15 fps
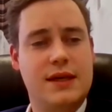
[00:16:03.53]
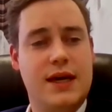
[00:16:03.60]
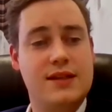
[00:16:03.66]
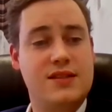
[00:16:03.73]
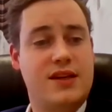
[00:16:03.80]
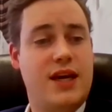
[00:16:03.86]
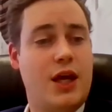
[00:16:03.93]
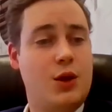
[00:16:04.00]

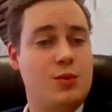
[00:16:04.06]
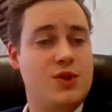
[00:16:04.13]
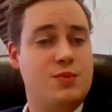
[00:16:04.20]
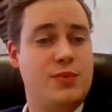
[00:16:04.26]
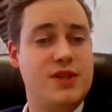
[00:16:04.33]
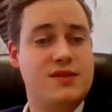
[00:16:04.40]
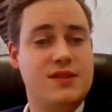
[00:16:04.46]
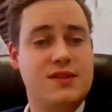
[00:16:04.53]
As a cannabis
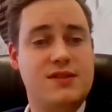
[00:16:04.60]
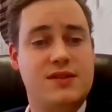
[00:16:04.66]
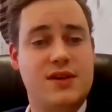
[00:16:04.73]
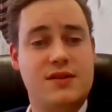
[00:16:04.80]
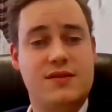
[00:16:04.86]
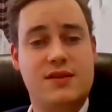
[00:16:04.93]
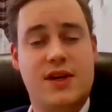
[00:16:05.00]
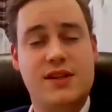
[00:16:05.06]
business,
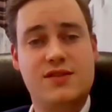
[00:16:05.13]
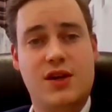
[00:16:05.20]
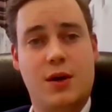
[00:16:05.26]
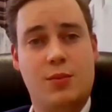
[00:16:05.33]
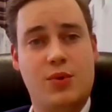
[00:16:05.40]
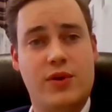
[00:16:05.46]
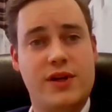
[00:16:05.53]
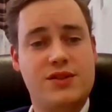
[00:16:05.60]
Delta 9's
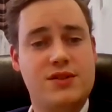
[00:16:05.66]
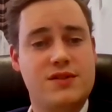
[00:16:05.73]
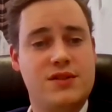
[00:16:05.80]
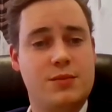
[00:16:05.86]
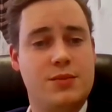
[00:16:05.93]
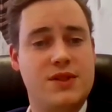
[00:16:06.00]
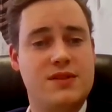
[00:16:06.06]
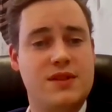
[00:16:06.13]
operations
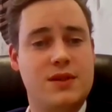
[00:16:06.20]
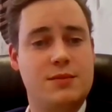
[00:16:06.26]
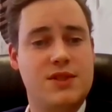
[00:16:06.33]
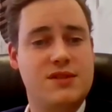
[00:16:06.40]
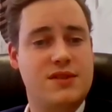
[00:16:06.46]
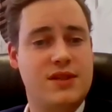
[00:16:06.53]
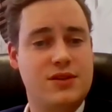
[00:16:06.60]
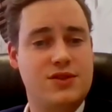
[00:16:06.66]
have been deemed
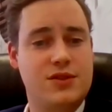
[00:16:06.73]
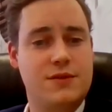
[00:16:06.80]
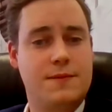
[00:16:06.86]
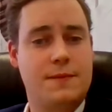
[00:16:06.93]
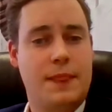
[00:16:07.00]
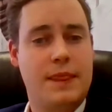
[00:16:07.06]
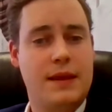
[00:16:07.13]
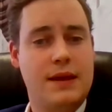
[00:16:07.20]
essential.
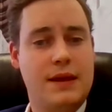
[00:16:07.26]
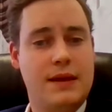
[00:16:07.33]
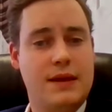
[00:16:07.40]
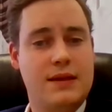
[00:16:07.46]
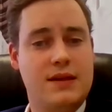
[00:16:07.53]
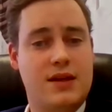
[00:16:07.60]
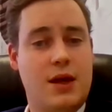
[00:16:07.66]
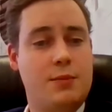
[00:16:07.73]

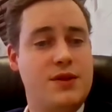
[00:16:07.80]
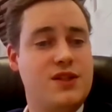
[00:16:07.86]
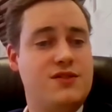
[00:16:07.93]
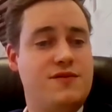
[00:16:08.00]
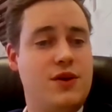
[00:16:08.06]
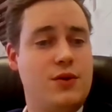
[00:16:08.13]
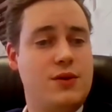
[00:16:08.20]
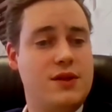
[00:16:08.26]
The company's
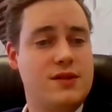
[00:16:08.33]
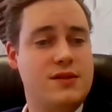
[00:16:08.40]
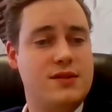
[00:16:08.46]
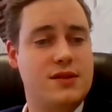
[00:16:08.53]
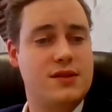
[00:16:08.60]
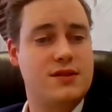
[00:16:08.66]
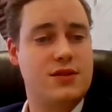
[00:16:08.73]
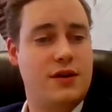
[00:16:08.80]
focus
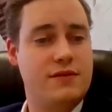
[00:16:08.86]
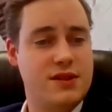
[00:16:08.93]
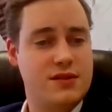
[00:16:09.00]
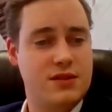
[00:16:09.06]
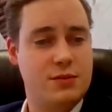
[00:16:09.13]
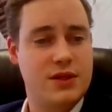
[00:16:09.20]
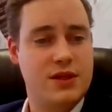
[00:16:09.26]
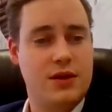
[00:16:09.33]
has
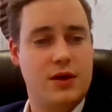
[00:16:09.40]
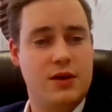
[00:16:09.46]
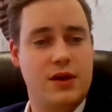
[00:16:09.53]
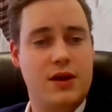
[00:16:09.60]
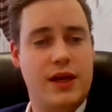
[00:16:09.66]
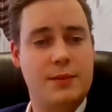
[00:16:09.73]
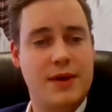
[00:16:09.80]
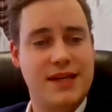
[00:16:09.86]
obviously been on
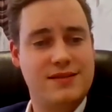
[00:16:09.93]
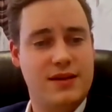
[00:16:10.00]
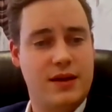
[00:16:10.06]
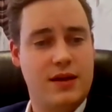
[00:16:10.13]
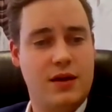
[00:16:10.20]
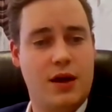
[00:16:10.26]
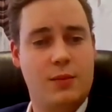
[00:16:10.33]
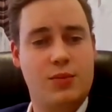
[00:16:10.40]

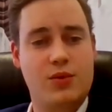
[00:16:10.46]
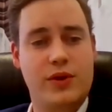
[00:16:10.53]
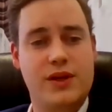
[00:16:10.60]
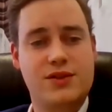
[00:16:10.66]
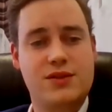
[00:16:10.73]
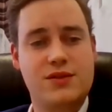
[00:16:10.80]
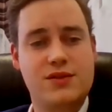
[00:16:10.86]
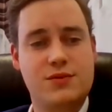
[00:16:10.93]
maintaining
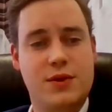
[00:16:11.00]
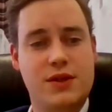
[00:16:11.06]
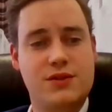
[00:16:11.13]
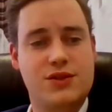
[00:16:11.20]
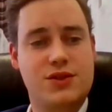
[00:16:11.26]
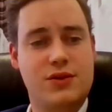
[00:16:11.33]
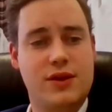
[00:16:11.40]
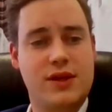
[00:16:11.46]
operations while
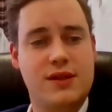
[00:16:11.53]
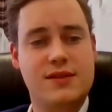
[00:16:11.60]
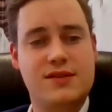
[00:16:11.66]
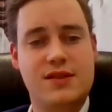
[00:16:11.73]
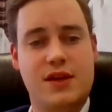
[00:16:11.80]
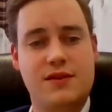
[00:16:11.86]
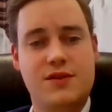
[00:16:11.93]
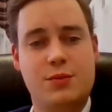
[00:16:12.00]
ensuring that
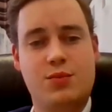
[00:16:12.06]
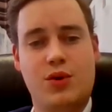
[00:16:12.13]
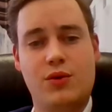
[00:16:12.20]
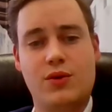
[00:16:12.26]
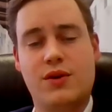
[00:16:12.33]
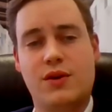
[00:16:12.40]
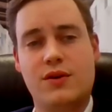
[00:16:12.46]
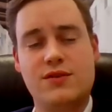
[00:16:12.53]
safety
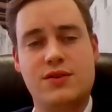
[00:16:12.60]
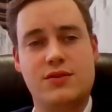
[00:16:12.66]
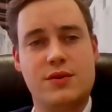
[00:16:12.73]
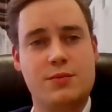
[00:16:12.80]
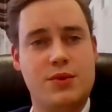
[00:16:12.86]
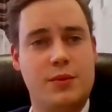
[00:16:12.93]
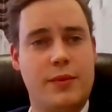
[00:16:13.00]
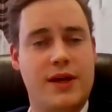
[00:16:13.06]
protocols are
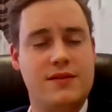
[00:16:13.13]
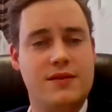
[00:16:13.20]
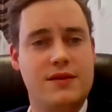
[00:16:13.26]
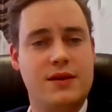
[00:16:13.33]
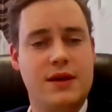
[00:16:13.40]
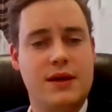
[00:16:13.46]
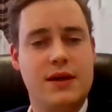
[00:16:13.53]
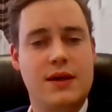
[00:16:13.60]
implemented
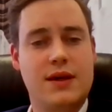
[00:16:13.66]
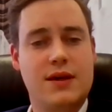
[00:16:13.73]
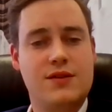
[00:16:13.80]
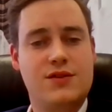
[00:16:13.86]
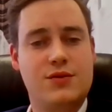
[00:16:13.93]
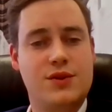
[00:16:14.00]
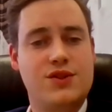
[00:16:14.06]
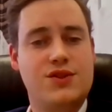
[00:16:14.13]

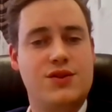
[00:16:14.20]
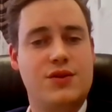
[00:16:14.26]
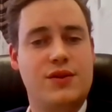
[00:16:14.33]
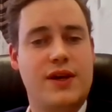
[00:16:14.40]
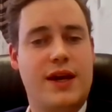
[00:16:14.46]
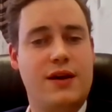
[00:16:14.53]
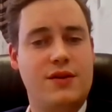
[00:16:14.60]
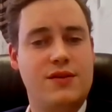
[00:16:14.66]
to ensure
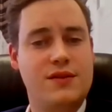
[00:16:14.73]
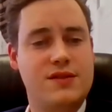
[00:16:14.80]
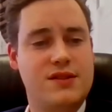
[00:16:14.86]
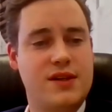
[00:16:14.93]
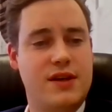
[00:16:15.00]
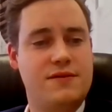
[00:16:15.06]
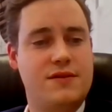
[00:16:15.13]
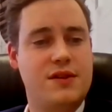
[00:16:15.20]
the health and
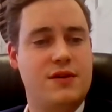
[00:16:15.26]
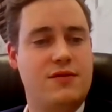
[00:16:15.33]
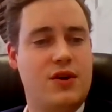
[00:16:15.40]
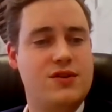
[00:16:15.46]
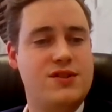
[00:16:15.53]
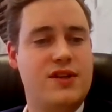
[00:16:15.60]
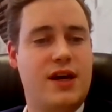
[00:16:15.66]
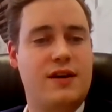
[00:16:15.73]
safety of our
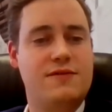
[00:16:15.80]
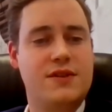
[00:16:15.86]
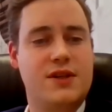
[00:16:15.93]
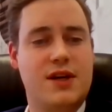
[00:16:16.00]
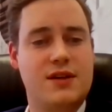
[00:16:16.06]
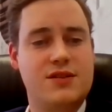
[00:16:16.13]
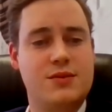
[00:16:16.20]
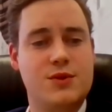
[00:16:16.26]
staff and
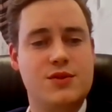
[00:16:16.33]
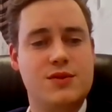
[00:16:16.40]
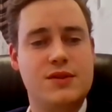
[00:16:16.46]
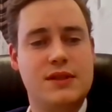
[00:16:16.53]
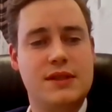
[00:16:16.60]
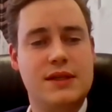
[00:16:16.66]
customers.